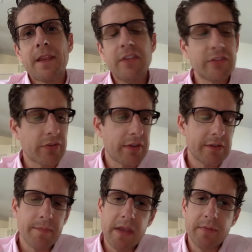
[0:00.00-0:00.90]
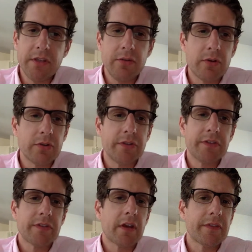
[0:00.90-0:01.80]
These are things maybe you could
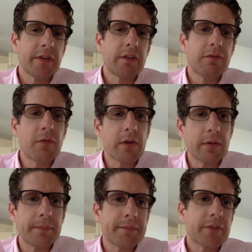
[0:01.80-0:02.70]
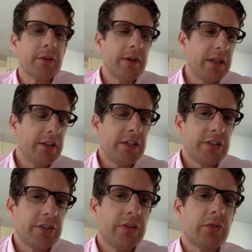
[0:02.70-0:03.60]
discuss in the forum. So in
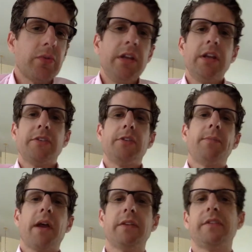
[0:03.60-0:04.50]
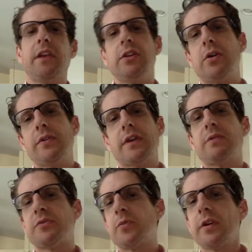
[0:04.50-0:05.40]
addition to the readings, you might say, as I
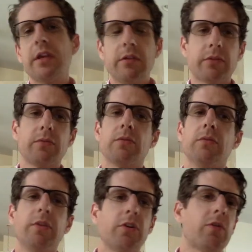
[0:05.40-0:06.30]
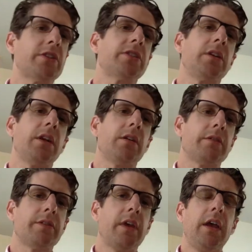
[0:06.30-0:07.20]
was working through the
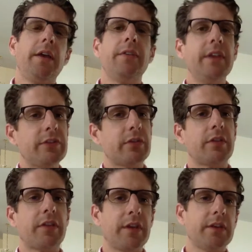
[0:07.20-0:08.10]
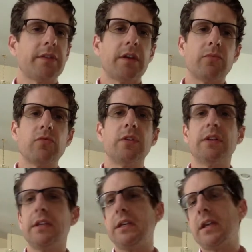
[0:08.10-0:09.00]
questionnaires, these are the things that
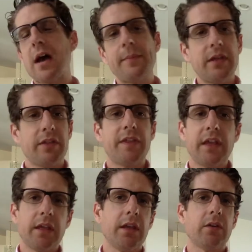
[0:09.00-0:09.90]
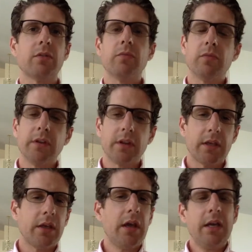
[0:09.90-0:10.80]
really got me thinking or really